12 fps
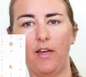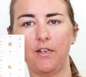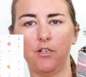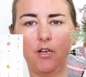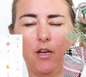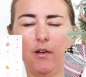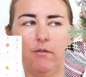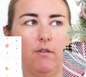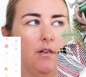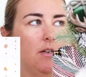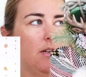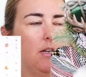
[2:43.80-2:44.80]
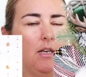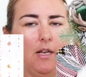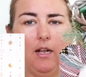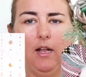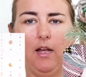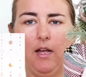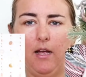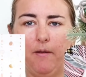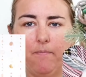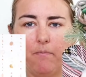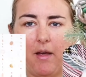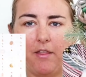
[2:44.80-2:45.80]
that to go.
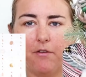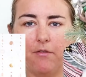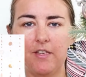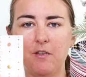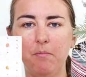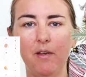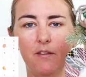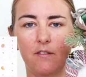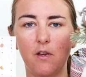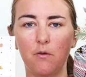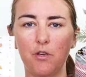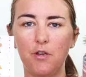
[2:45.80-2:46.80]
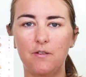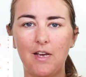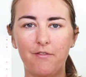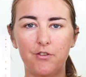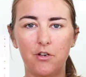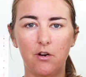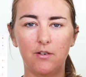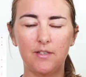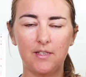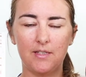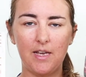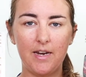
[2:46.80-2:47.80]
But I thought this would be so cute to have the dogs
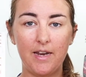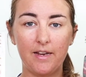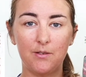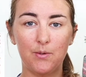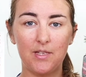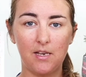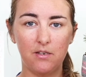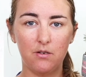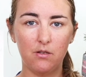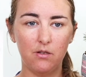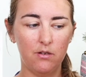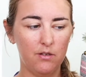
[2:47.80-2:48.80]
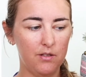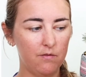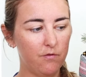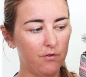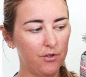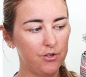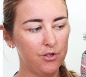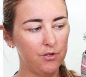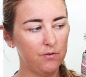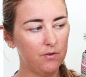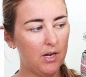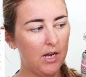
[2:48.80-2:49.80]
sat next to a Santa Claus for the
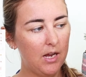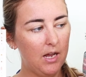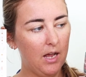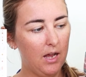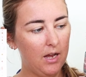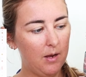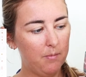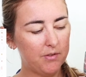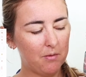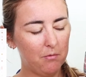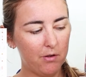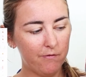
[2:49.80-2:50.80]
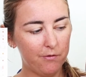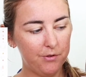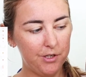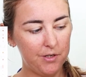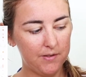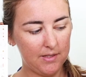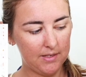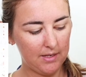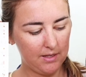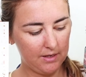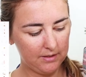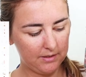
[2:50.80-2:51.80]
shoot. So I'm looking forward to using this. I
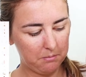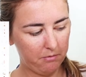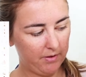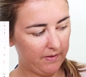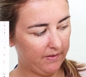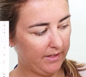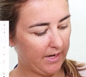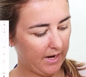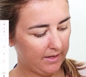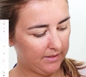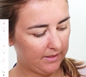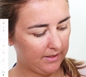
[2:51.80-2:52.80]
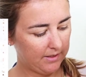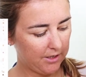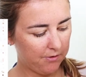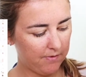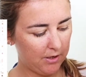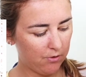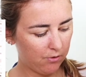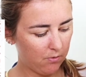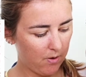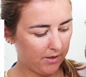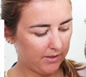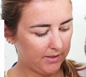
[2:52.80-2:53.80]
think it's going to be really nice, and it's actually really good
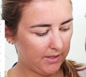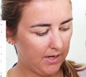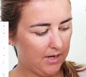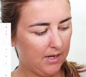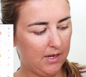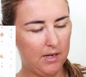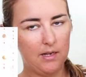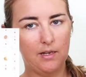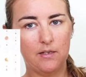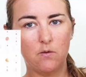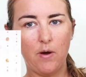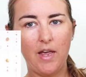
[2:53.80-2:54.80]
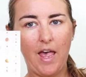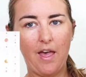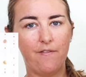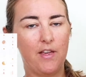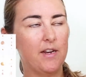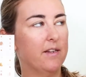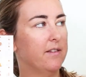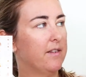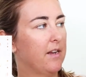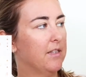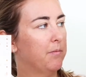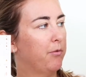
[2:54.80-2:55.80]
quality. It's quite heavy and it
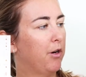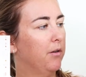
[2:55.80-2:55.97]
stands